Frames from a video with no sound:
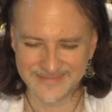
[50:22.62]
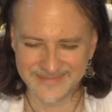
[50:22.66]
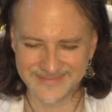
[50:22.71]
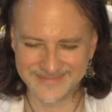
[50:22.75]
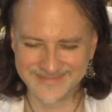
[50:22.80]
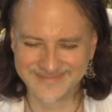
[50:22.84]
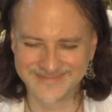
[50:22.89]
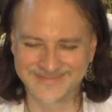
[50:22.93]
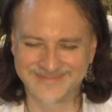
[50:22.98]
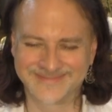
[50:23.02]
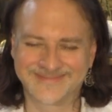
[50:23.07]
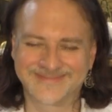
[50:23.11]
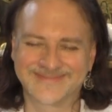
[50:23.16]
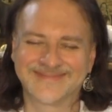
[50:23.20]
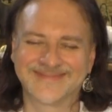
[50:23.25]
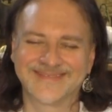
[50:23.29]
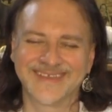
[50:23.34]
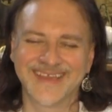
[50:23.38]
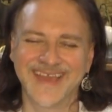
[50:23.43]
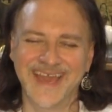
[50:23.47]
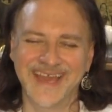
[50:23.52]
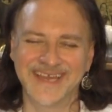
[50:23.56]

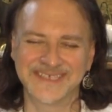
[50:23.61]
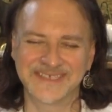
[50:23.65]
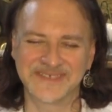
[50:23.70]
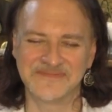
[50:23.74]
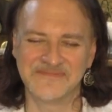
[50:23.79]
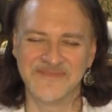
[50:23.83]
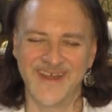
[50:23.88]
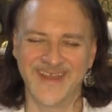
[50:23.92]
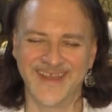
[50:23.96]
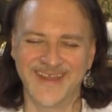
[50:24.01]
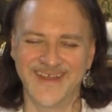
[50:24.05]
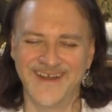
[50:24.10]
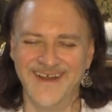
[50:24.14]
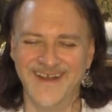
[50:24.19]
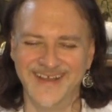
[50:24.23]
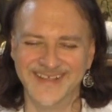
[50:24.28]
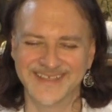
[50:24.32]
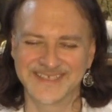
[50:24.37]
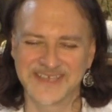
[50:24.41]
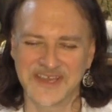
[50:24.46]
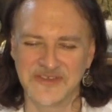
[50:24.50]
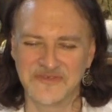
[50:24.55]
Yes, my
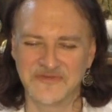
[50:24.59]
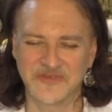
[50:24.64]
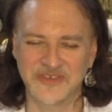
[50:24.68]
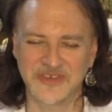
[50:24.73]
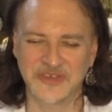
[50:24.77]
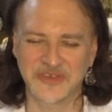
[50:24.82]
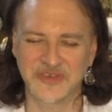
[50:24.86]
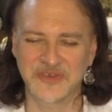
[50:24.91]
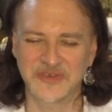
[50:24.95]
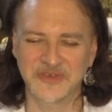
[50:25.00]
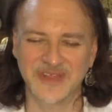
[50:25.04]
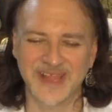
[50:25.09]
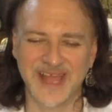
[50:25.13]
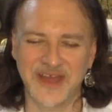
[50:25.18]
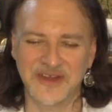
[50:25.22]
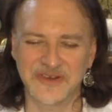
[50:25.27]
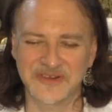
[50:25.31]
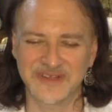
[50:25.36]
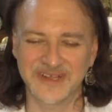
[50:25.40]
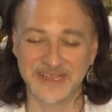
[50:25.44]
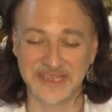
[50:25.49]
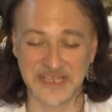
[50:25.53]
gods, I feel you
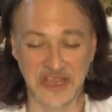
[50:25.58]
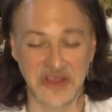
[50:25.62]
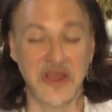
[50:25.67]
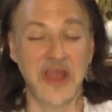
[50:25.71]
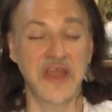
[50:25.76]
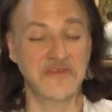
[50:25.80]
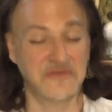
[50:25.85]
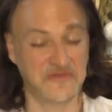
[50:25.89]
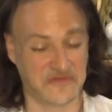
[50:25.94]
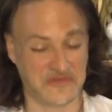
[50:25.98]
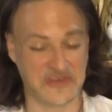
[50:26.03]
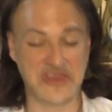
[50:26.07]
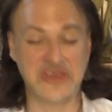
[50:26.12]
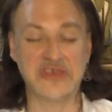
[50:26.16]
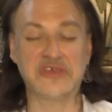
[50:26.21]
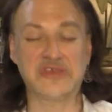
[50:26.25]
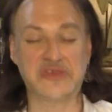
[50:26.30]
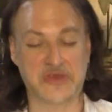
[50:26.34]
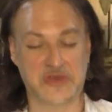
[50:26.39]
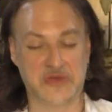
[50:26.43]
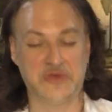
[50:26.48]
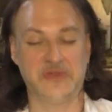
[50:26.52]
loud and clear. I
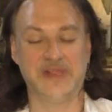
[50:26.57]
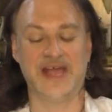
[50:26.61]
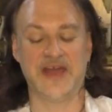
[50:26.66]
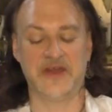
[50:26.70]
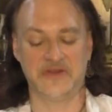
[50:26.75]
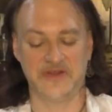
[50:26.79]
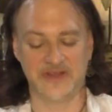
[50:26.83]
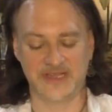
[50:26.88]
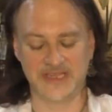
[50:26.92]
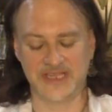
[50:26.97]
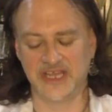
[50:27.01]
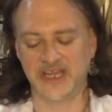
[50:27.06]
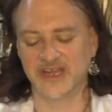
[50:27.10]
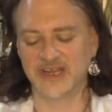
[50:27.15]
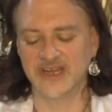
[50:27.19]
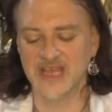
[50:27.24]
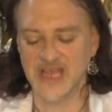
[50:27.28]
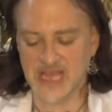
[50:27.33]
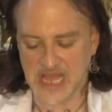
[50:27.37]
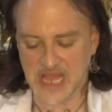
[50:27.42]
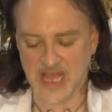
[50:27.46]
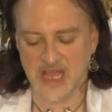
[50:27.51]
feel you loud and clear.